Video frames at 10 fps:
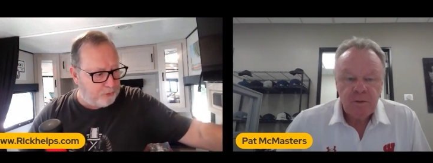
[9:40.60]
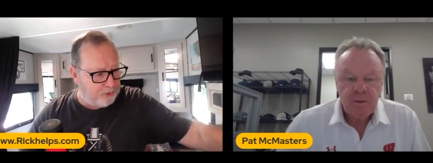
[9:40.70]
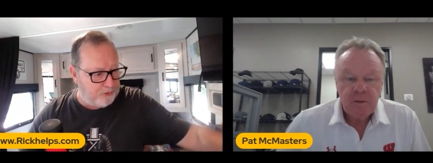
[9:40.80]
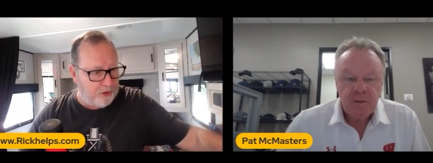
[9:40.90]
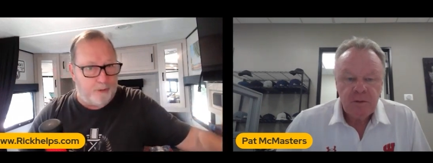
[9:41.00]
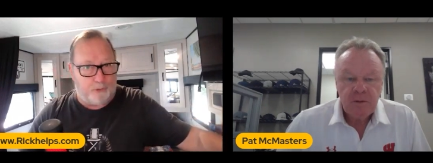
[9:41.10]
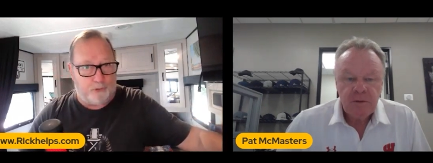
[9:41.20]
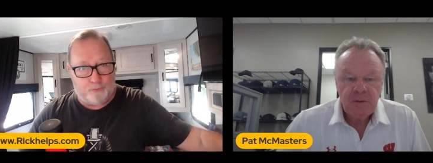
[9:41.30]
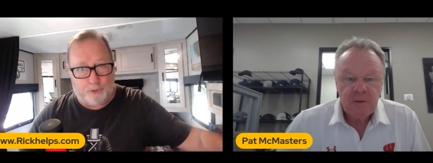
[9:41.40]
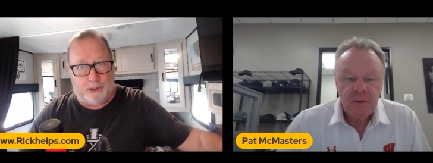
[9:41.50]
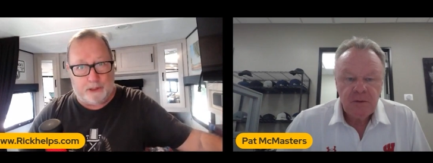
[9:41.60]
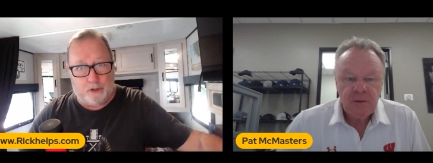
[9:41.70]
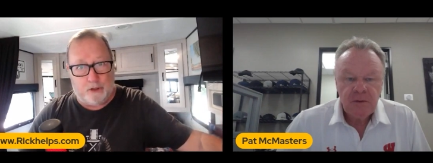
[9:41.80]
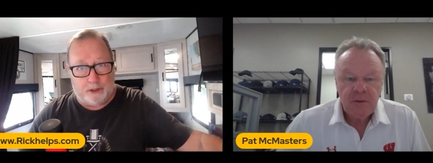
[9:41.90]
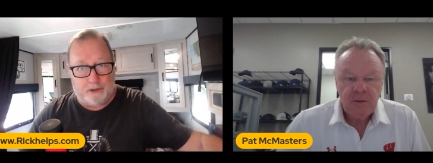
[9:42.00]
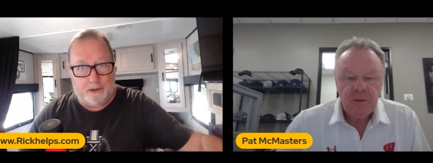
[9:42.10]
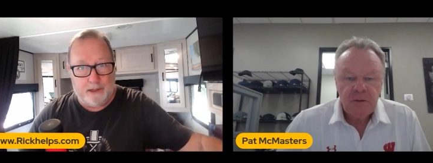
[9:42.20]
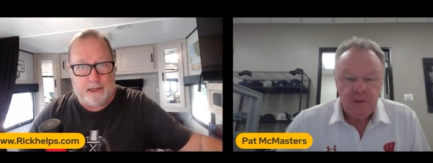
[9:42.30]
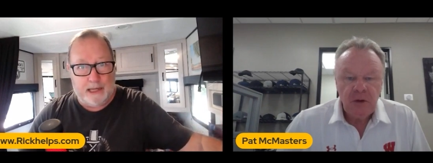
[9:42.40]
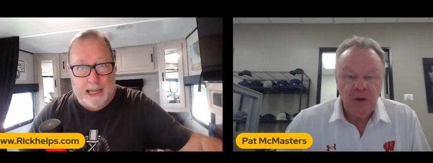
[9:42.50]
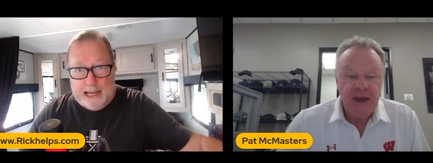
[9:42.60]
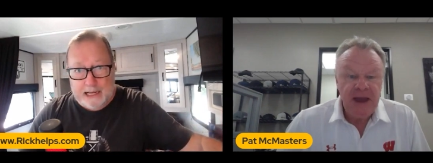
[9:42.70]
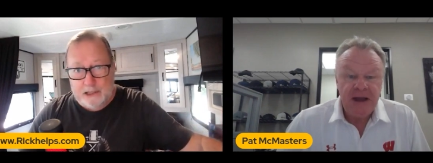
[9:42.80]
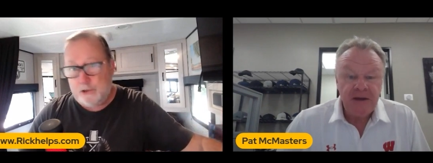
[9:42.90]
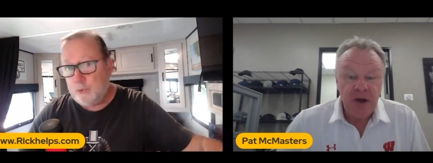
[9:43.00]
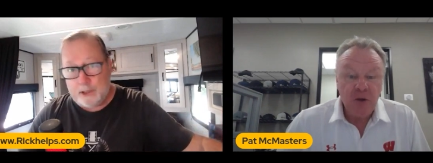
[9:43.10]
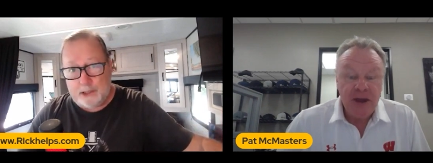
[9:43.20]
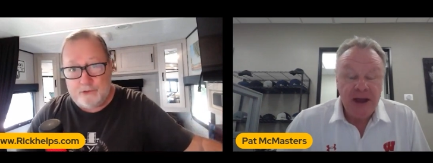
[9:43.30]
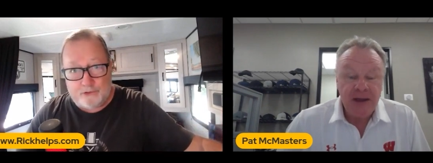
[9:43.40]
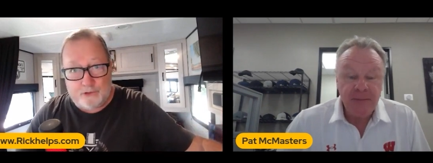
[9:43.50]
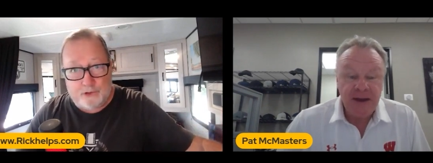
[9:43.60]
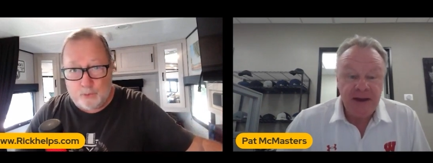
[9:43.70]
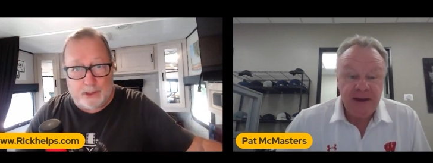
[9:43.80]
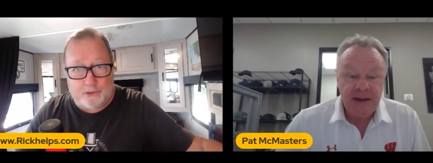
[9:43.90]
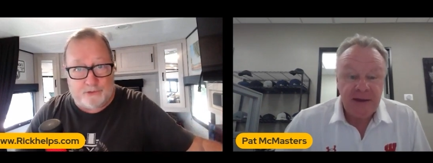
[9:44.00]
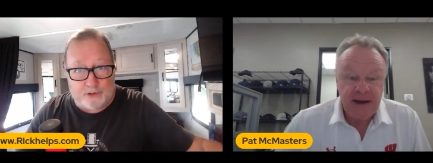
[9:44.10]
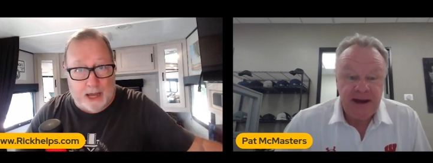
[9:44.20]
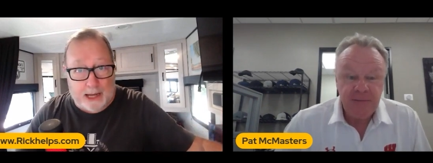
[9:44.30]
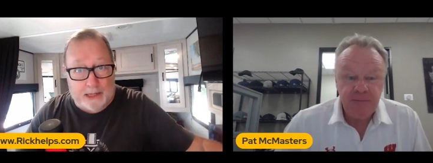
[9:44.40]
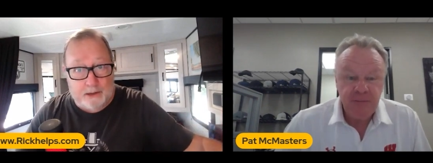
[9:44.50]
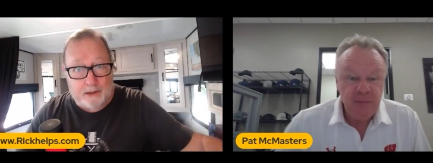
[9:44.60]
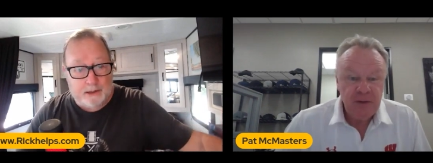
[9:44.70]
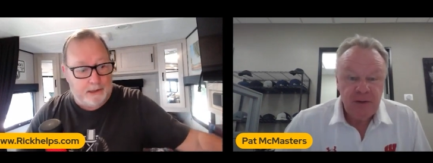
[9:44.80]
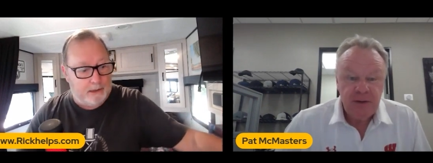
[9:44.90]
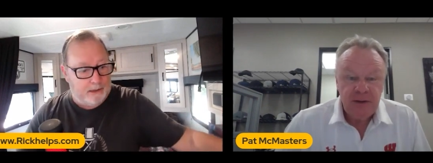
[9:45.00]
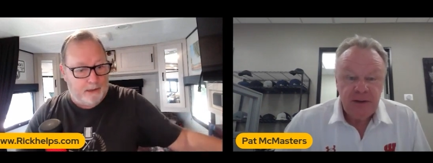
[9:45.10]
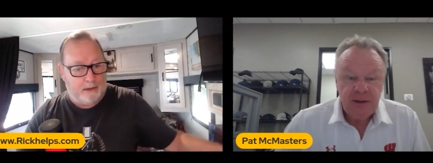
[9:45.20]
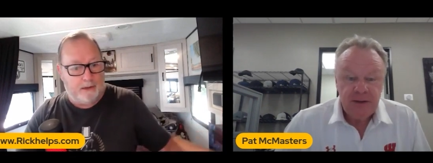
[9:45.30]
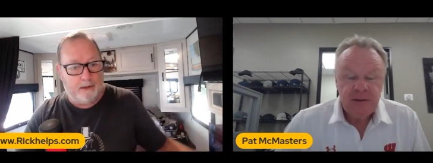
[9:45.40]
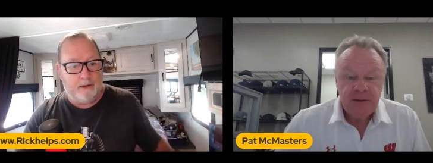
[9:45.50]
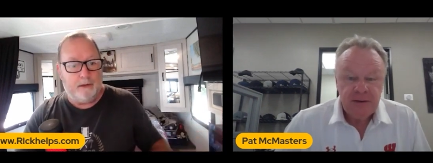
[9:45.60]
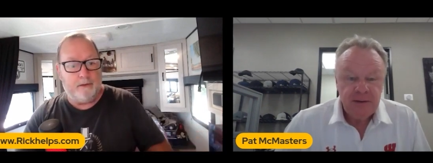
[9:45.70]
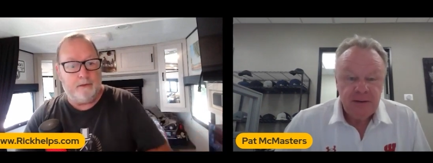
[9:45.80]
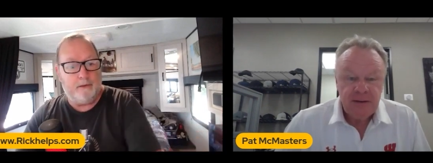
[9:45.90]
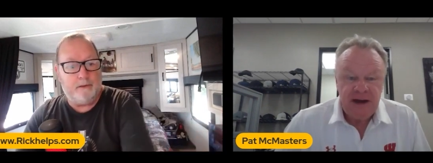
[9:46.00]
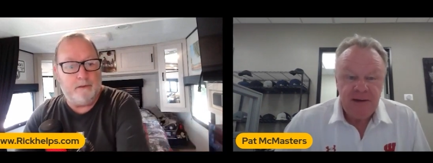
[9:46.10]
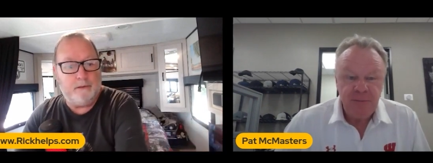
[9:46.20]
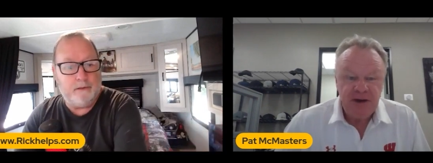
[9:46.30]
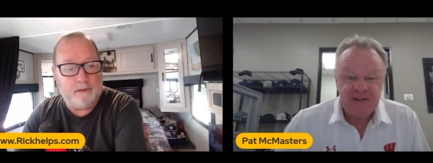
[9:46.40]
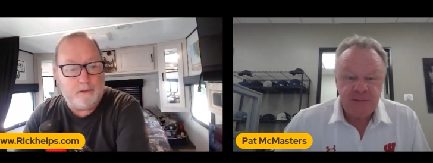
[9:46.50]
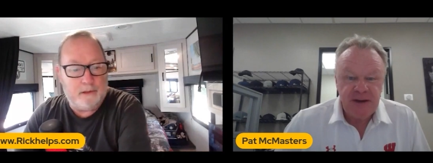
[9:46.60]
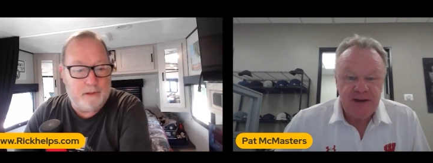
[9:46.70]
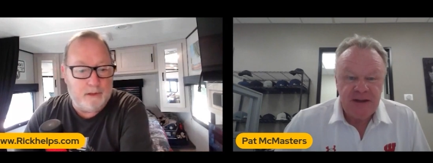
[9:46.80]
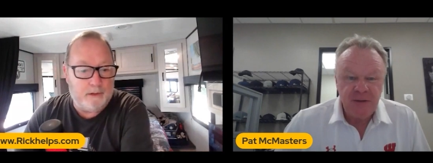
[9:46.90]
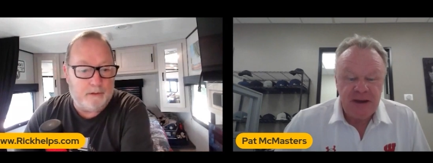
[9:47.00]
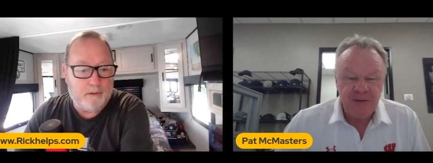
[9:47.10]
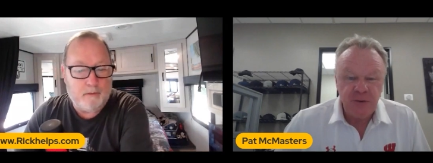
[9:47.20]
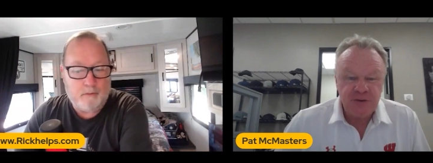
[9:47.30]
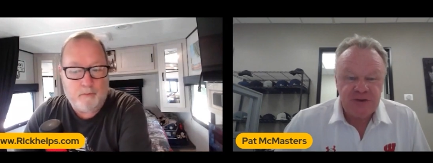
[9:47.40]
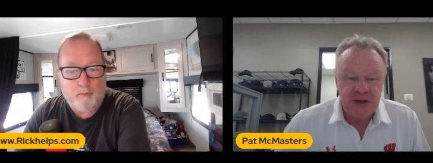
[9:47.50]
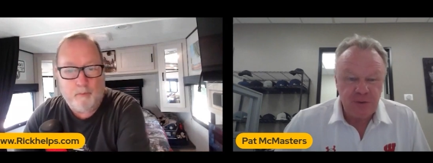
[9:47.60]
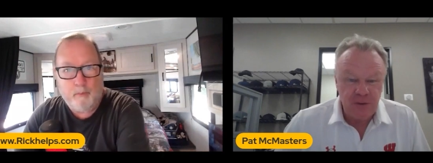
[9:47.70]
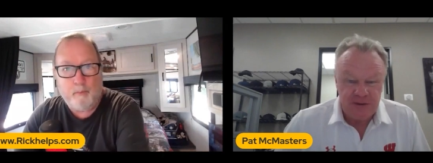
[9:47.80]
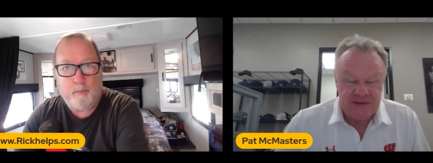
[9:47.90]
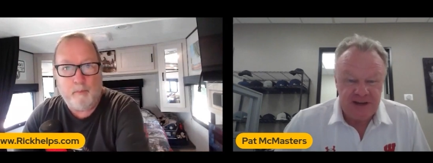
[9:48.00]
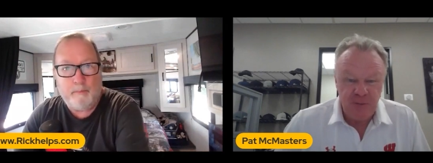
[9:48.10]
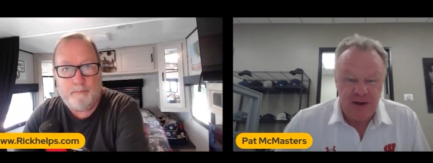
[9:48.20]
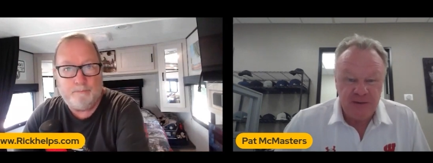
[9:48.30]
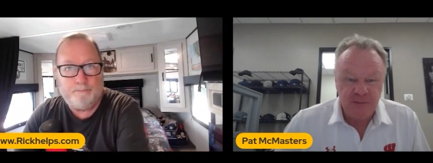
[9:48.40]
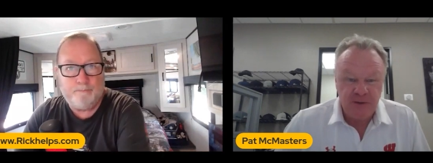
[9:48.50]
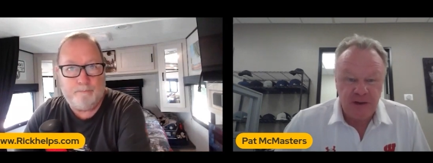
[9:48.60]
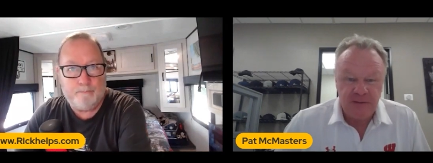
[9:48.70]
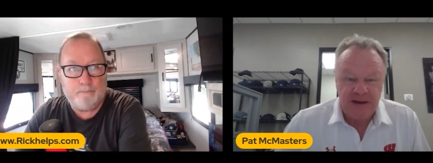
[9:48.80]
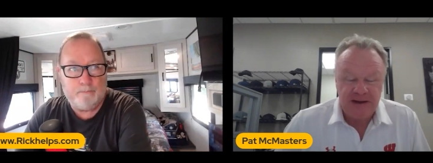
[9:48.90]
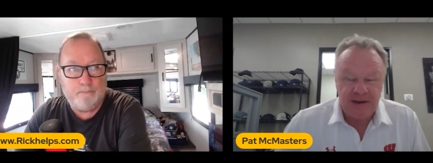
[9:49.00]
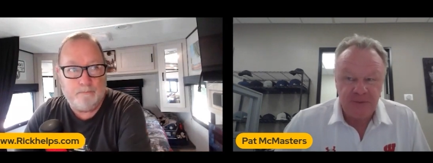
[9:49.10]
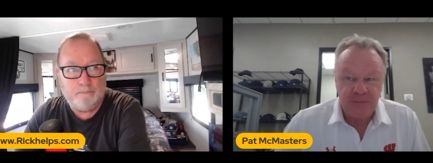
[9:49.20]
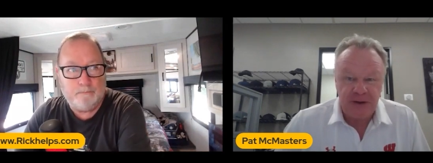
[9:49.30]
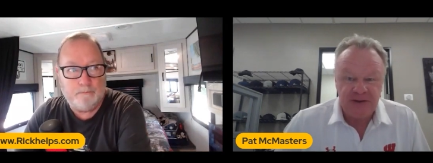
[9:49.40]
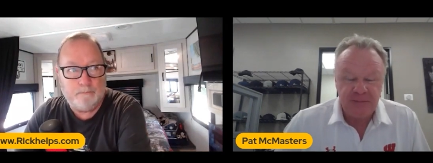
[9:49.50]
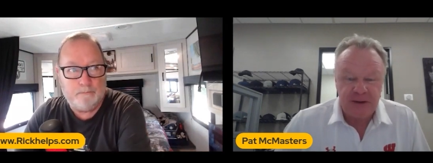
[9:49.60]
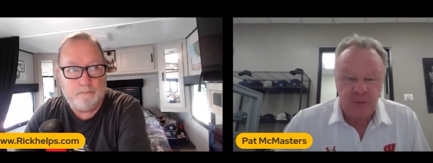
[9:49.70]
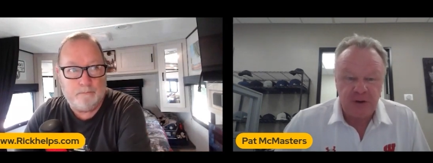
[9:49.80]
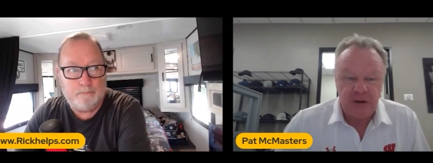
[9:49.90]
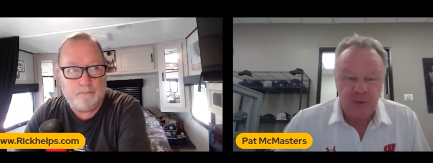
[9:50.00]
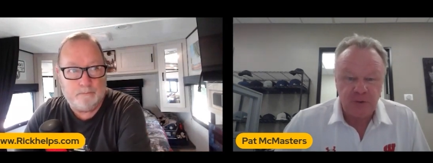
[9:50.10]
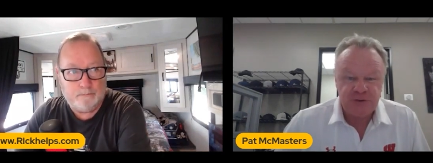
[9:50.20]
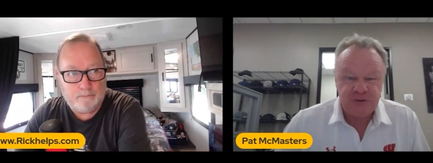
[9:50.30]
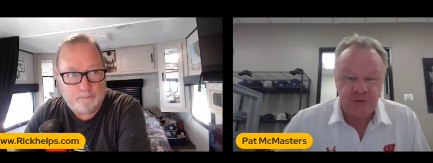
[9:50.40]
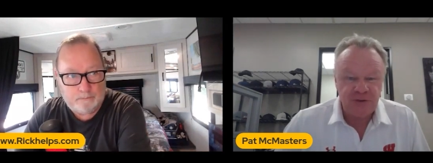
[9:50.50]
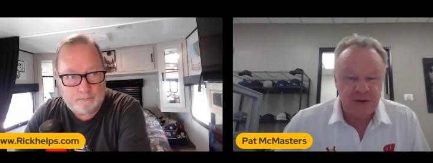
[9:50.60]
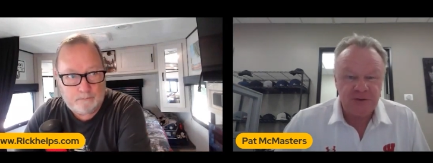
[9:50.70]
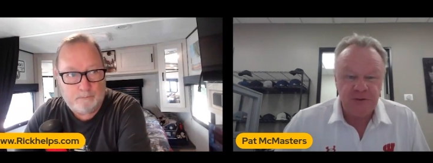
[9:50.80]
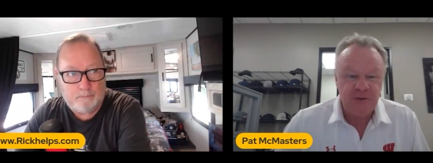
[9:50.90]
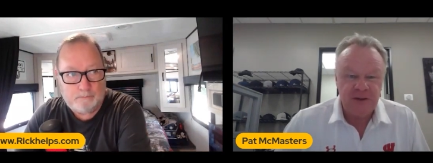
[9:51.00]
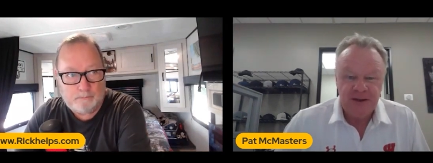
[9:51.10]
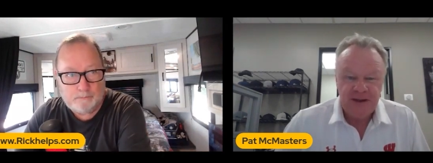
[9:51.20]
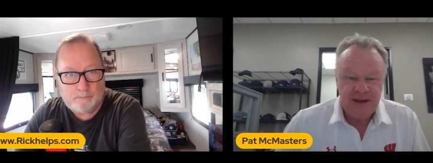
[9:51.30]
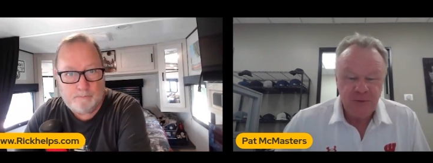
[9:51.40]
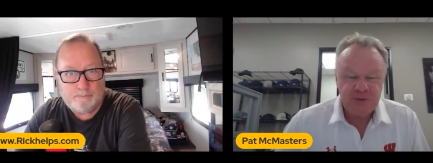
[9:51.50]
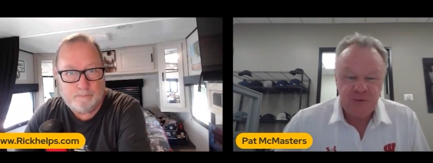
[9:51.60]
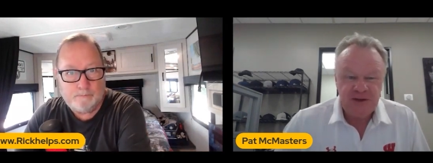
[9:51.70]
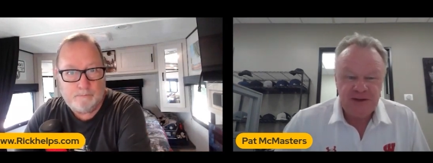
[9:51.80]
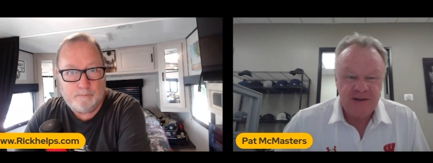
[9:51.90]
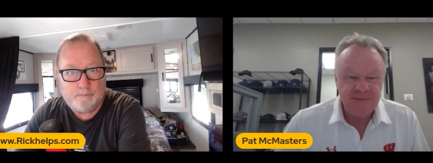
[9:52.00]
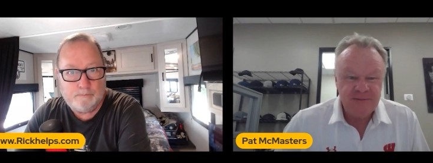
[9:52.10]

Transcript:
Speaker 1: store job was really good. Oh, a, yeah. You were, oh, yeah. I mean, you were inside.
Speaker 2: I, I had buddies of mine that had grow job grow same way. I, you know, I had a couple of buddies of mine working at grocery stores. Like, dude, I wish we could get